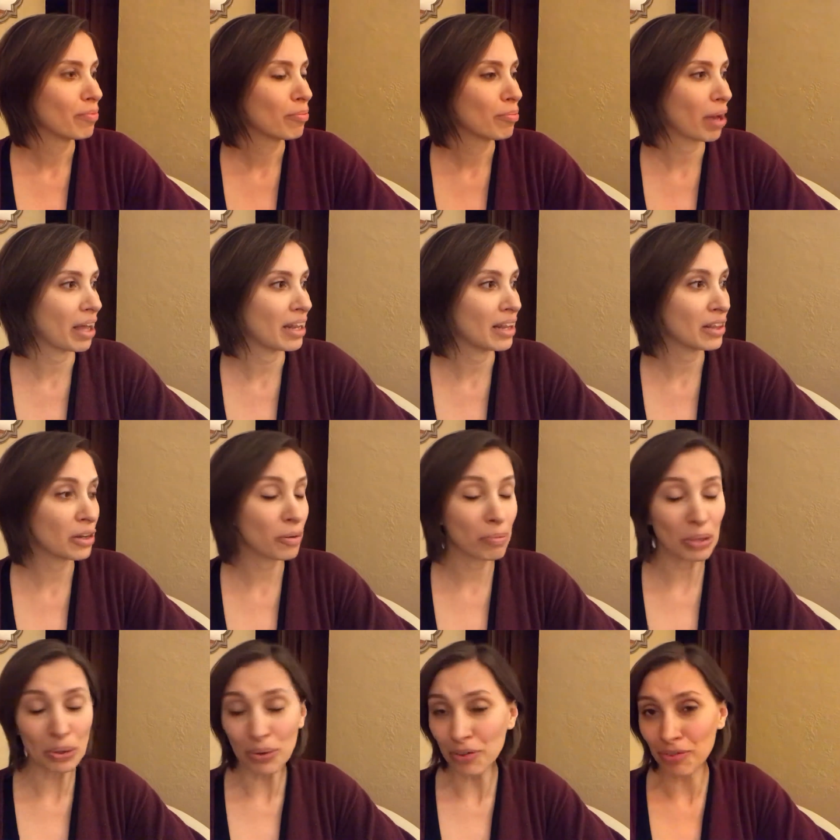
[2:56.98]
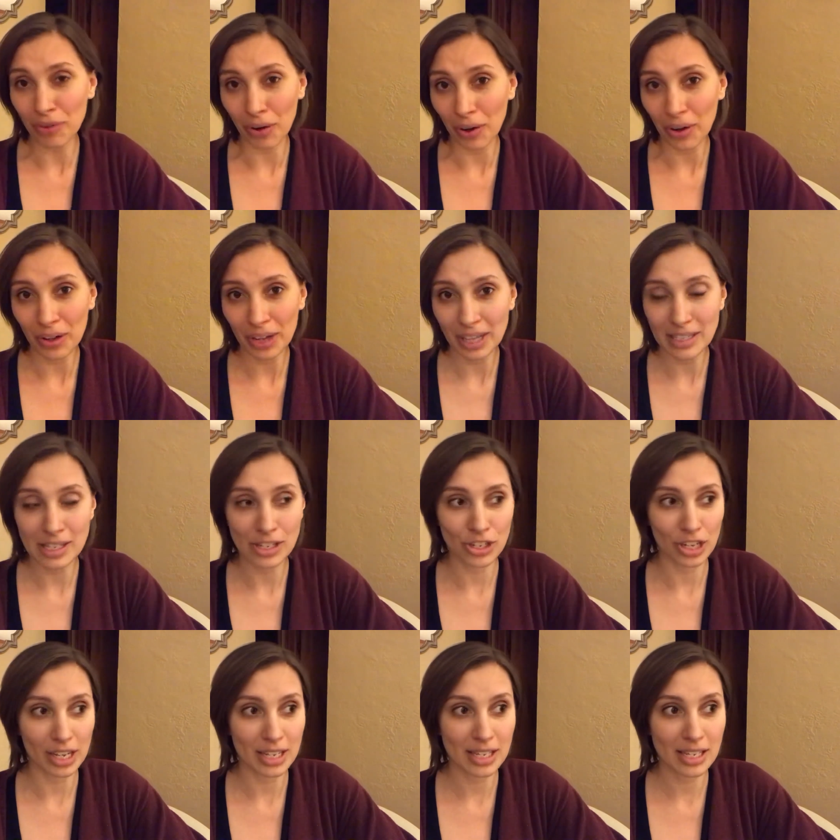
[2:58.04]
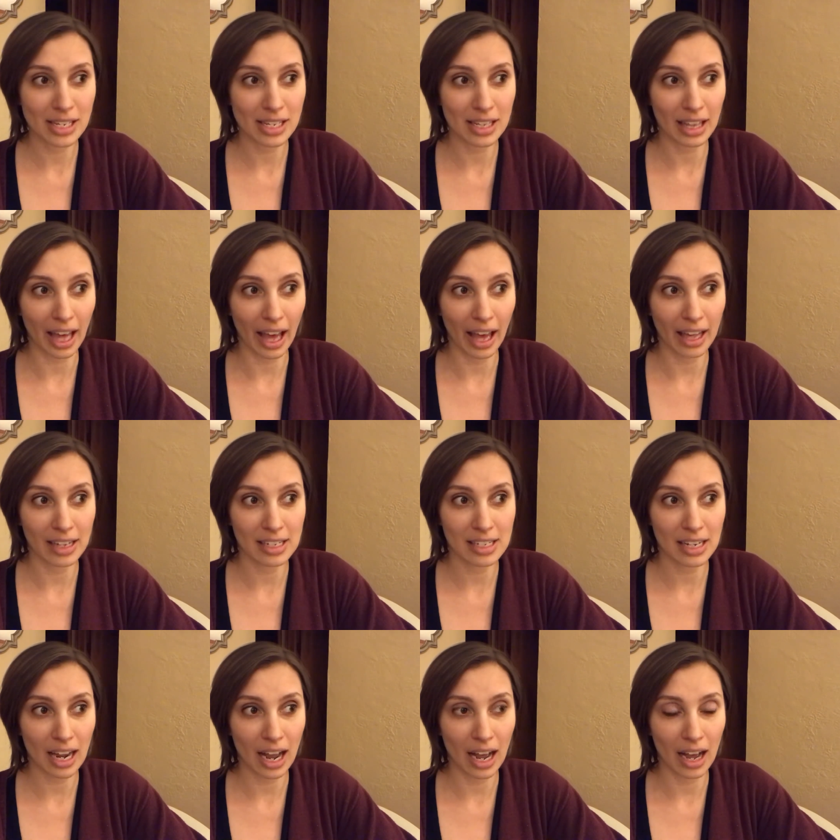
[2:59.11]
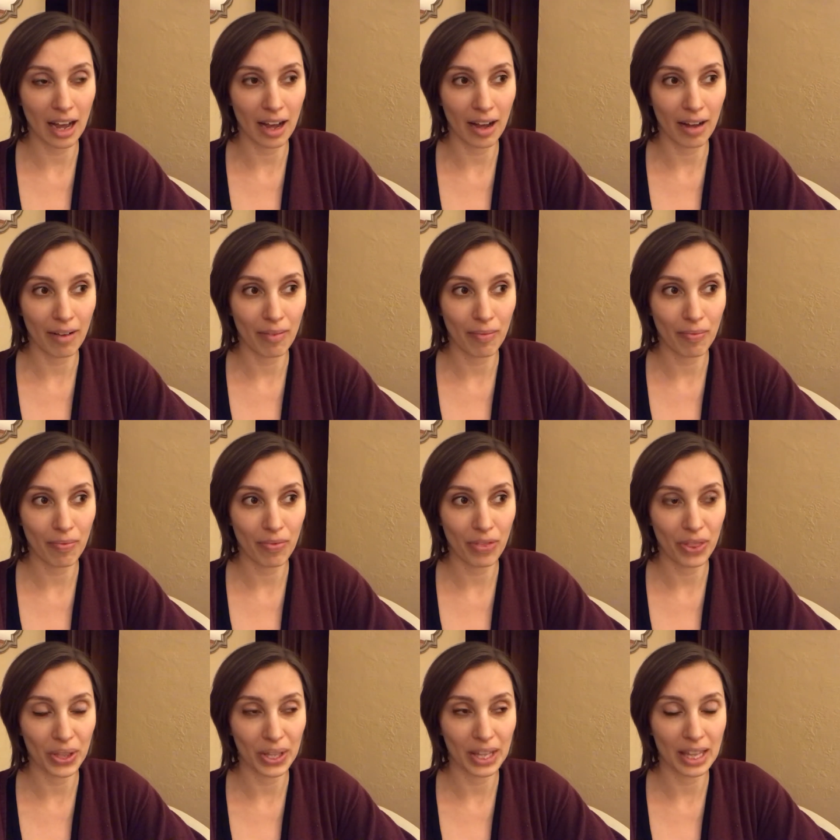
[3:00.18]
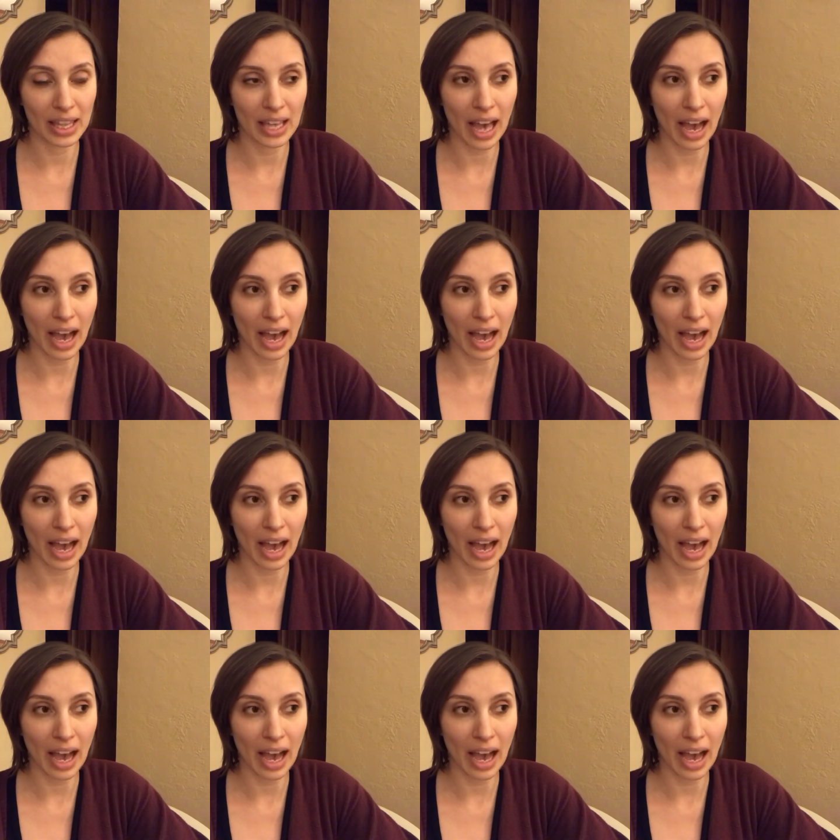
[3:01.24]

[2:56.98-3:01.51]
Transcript: But they're beautiful. It's just that the